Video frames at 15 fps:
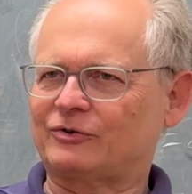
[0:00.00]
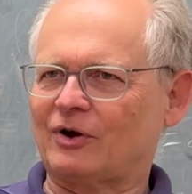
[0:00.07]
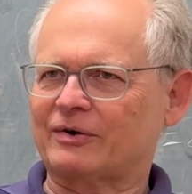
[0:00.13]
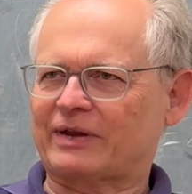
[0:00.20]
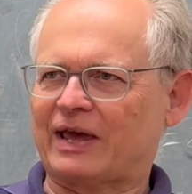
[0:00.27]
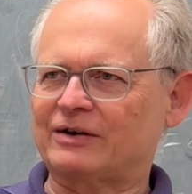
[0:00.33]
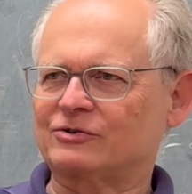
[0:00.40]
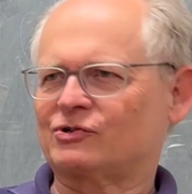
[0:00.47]

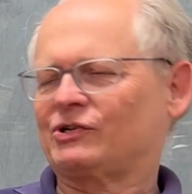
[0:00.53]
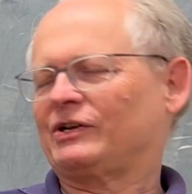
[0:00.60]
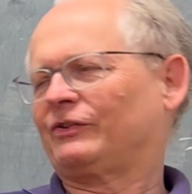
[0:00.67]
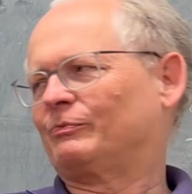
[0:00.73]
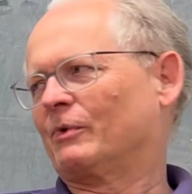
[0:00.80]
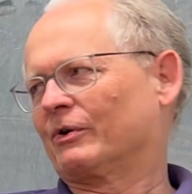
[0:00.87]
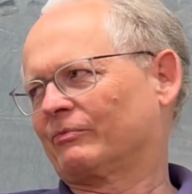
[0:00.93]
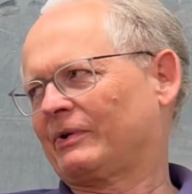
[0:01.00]
Dark energy
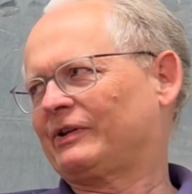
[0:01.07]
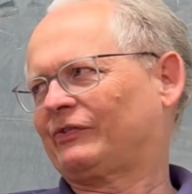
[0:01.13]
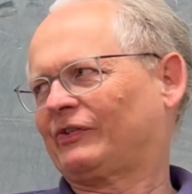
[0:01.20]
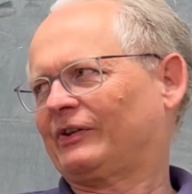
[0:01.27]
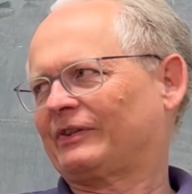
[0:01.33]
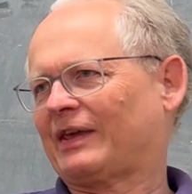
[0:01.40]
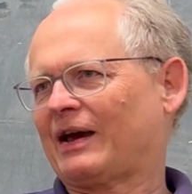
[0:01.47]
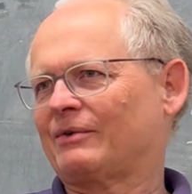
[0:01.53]
is more
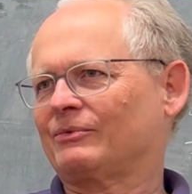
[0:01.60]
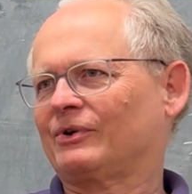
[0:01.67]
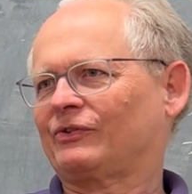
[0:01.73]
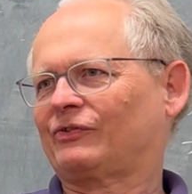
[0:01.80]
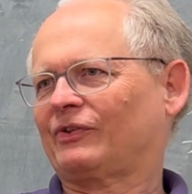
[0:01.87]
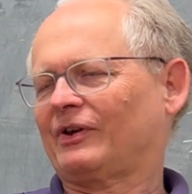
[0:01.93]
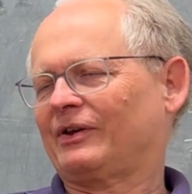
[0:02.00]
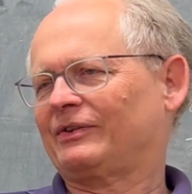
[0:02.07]
recent. That
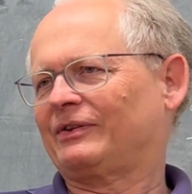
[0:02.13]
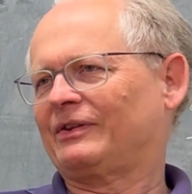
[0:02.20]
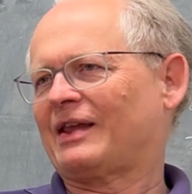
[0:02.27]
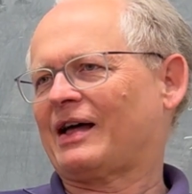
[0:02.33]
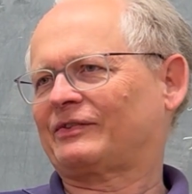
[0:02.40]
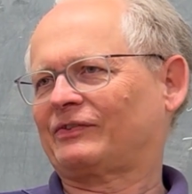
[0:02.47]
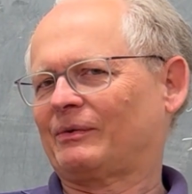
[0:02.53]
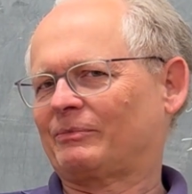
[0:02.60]
was
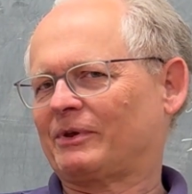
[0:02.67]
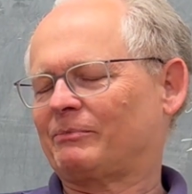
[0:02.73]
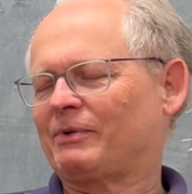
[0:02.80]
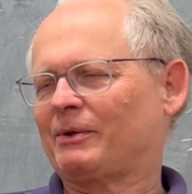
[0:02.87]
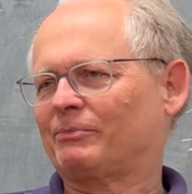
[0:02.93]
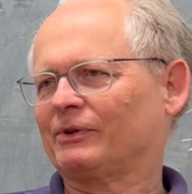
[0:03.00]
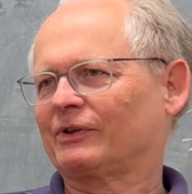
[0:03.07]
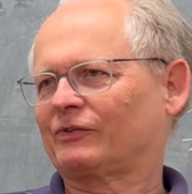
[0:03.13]
not something
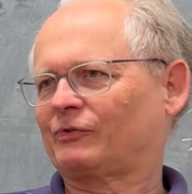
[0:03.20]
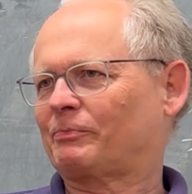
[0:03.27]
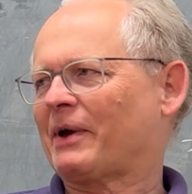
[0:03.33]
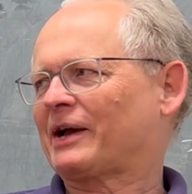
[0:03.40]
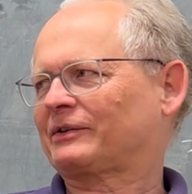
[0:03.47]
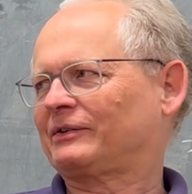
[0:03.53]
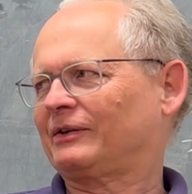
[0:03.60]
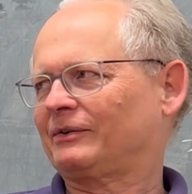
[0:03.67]
people
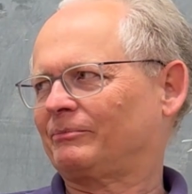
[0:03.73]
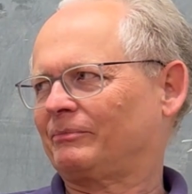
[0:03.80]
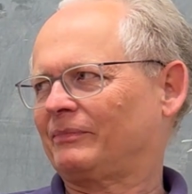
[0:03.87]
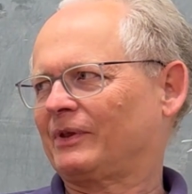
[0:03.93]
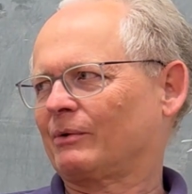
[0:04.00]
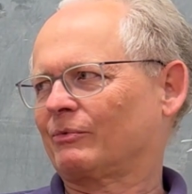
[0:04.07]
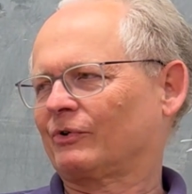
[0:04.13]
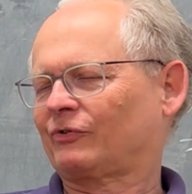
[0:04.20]
expected.
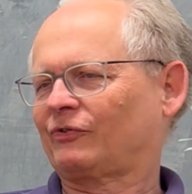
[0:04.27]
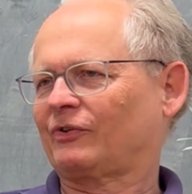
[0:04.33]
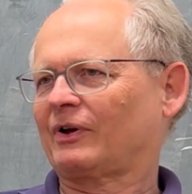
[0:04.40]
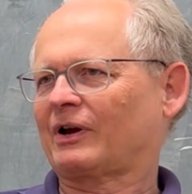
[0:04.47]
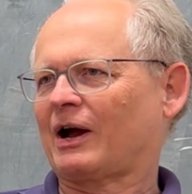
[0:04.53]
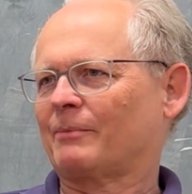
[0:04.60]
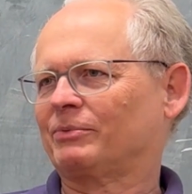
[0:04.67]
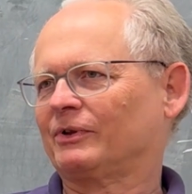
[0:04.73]
There were
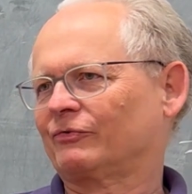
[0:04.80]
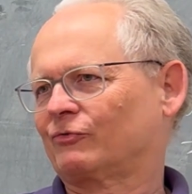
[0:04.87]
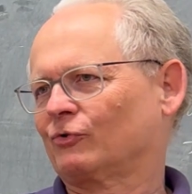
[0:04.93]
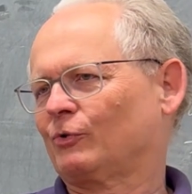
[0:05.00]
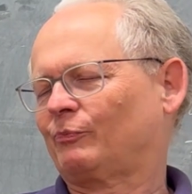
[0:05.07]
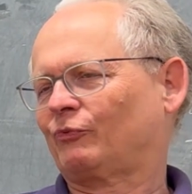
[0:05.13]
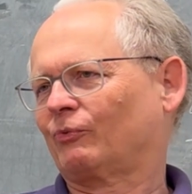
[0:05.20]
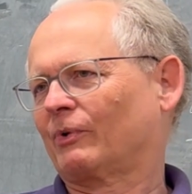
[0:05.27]
a couple of
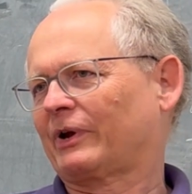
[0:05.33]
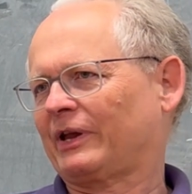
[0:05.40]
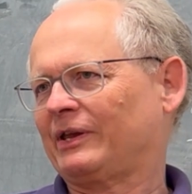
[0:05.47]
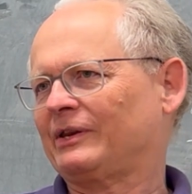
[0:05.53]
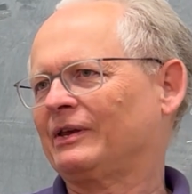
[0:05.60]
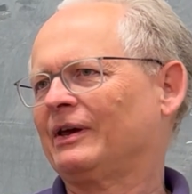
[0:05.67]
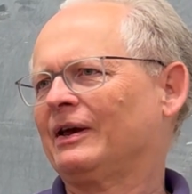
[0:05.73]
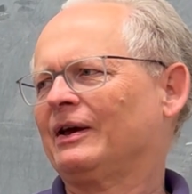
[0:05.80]
groups
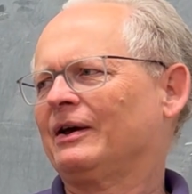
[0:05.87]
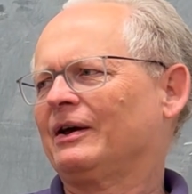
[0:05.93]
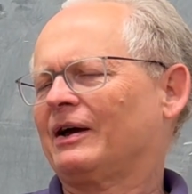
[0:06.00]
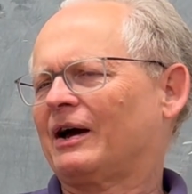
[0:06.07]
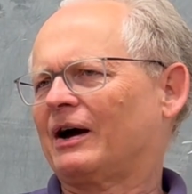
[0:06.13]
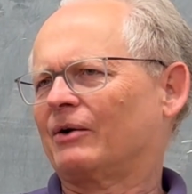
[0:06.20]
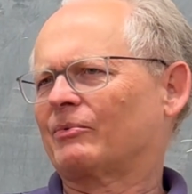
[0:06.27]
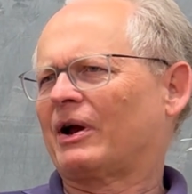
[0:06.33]
working
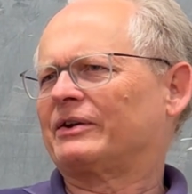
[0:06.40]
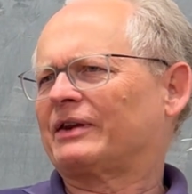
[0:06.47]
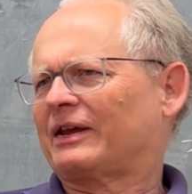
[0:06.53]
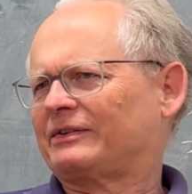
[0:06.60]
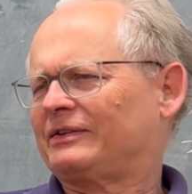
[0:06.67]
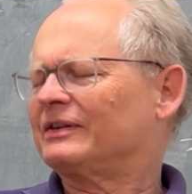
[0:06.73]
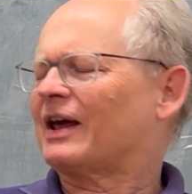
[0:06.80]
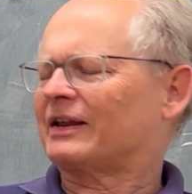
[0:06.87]
around
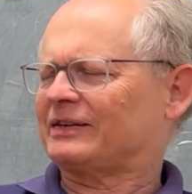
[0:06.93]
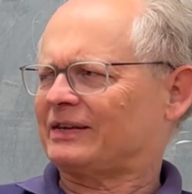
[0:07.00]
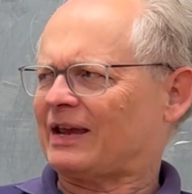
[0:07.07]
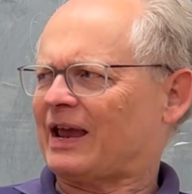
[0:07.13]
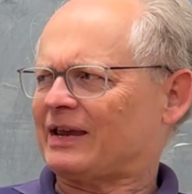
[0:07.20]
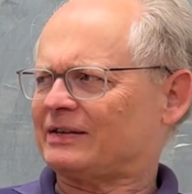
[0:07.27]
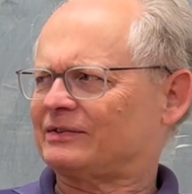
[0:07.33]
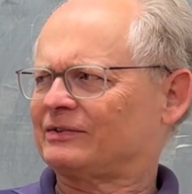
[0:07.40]

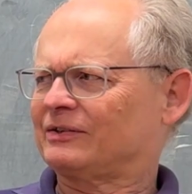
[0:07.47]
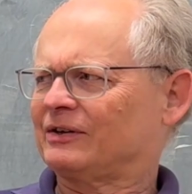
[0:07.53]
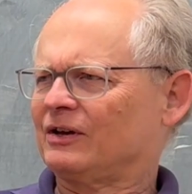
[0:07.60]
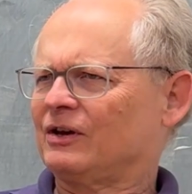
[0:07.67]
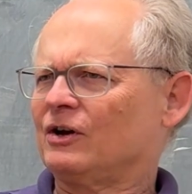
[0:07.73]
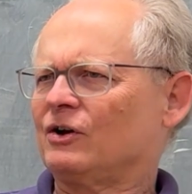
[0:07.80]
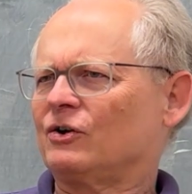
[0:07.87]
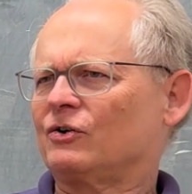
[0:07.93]
1998
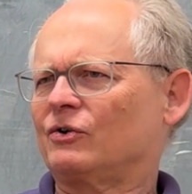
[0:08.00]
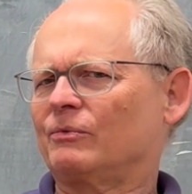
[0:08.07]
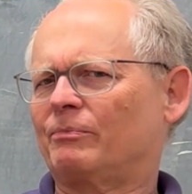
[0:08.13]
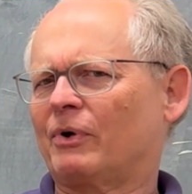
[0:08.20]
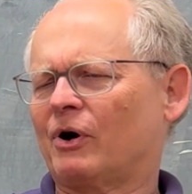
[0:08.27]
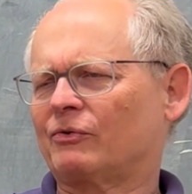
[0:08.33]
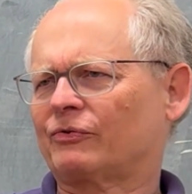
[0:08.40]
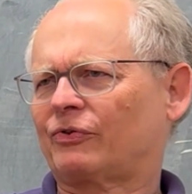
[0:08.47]
who
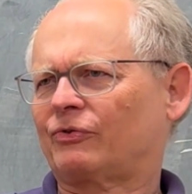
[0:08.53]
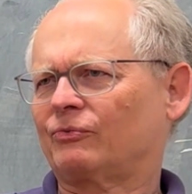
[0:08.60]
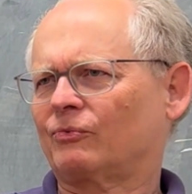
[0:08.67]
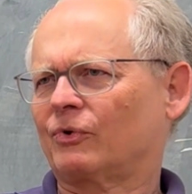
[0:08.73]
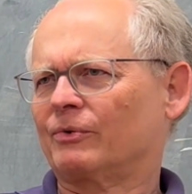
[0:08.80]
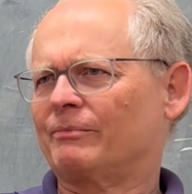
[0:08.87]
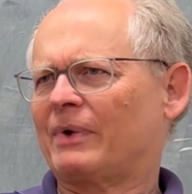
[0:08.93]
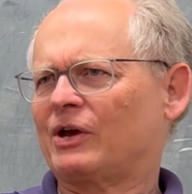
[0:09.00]
both
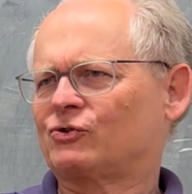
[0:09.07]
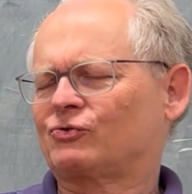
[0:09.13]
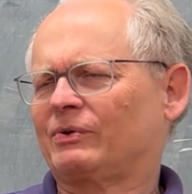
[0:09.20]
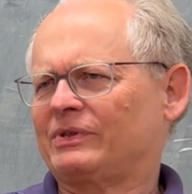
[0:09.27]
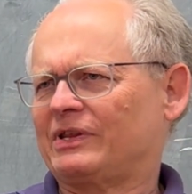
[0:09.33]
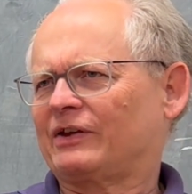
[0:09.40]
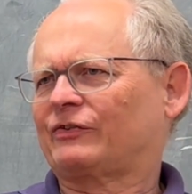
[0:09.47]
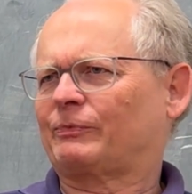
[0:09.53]
were
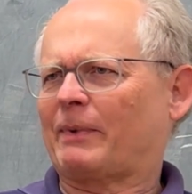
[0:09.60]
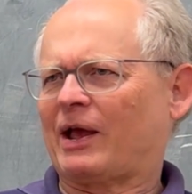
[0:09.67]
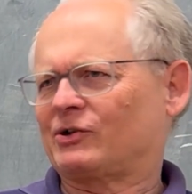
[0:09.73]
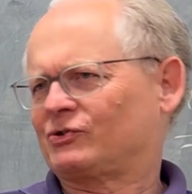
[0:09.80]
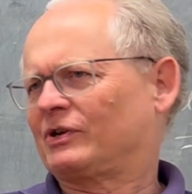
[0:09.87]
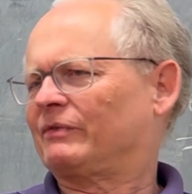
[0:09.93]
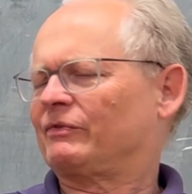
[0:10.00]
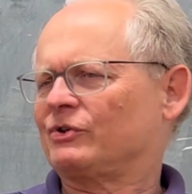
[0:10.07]
measuring the
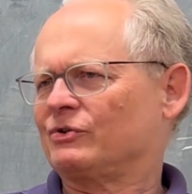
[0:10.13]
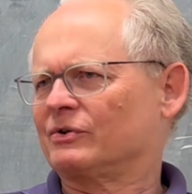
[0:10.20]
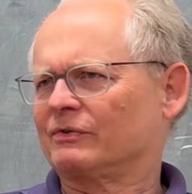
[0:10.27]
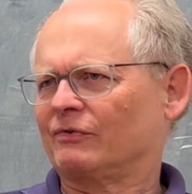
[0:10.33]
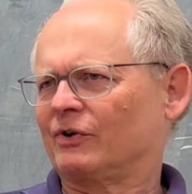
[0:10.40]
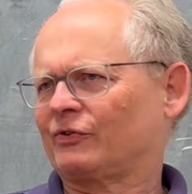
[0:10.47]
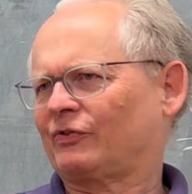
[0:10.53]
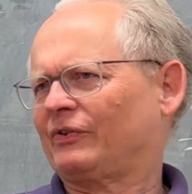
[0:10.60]
expansion of the
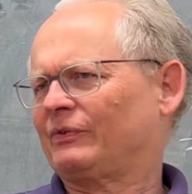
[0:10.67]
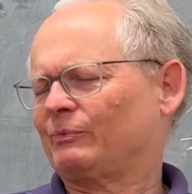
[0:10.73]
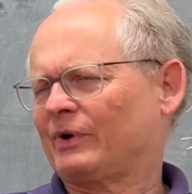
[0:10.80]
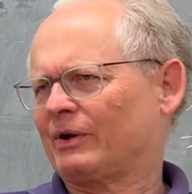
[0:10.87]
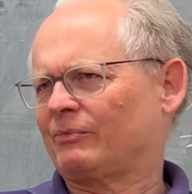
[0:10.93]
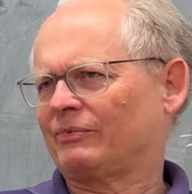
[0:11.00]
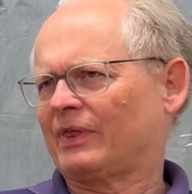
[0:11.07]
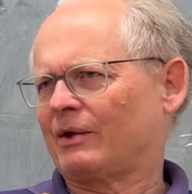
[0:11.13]
universe, and
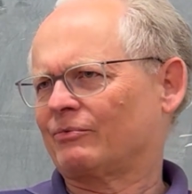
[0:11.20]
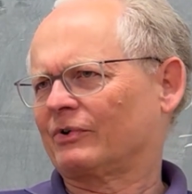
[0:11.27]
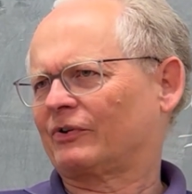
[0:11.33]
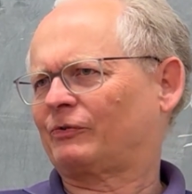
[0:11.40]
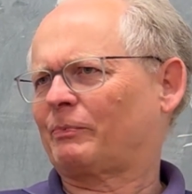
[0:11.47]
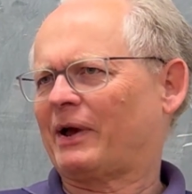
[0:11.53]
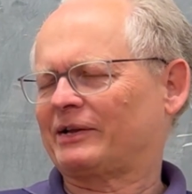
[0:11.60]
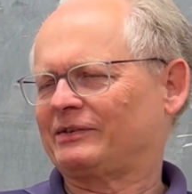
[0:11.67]
they were
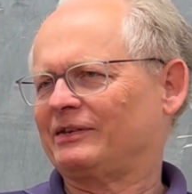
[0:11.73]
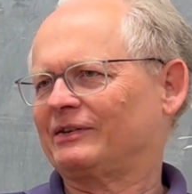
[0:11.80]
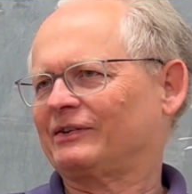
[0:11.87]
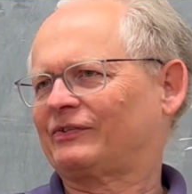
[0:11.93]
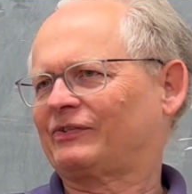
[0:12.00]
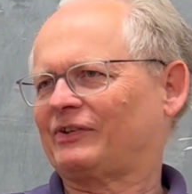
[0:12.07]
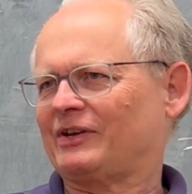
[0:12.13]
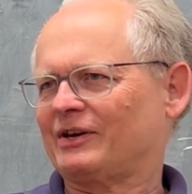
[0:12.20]
expecting
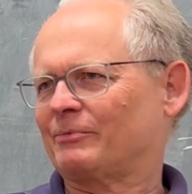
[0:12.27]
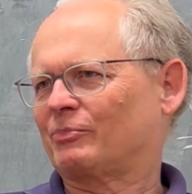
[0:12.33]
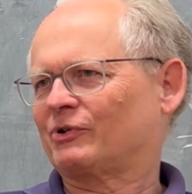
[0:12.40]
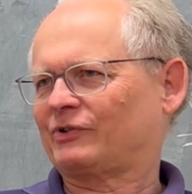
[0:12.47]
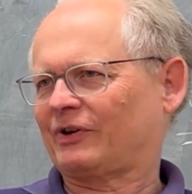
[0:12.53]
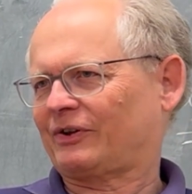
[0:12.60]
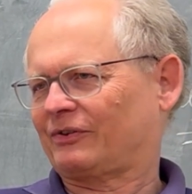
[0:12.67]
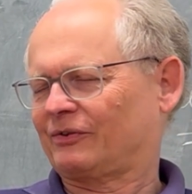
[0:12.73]
to see a
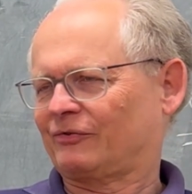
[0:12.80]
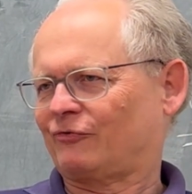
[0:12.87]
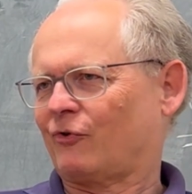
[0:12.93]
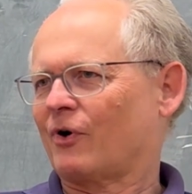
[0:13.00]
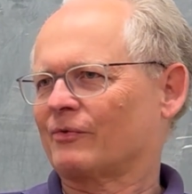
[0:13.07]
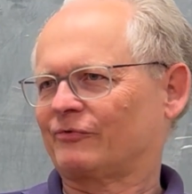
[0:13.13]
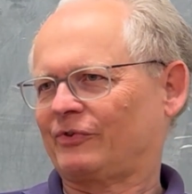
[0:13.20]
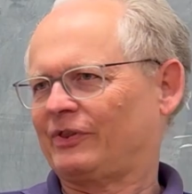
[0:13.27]
particular
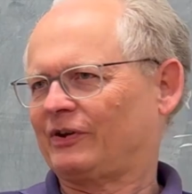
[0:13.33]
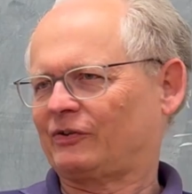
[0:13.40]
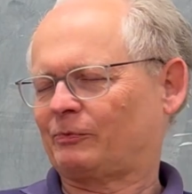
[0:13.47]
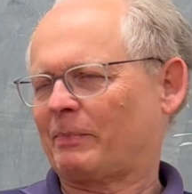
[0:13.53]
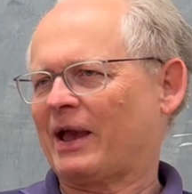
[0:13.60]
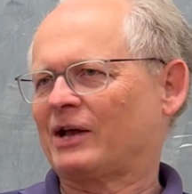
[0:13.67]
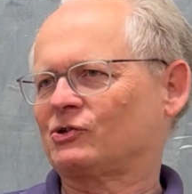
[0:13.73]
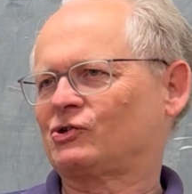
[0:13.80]
form for the
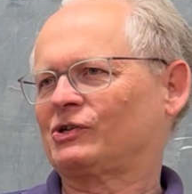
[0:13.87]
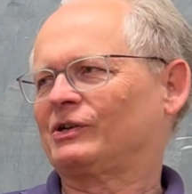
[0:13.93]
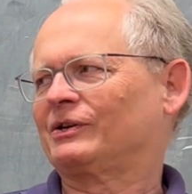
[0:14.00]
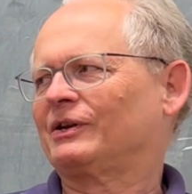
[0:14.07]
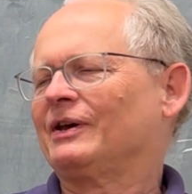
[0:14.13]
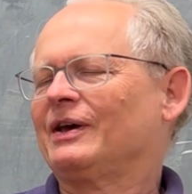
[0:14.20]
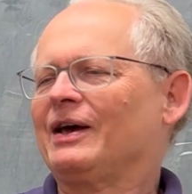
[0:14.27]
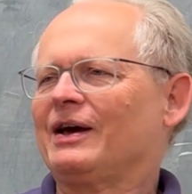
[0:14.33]
expansion,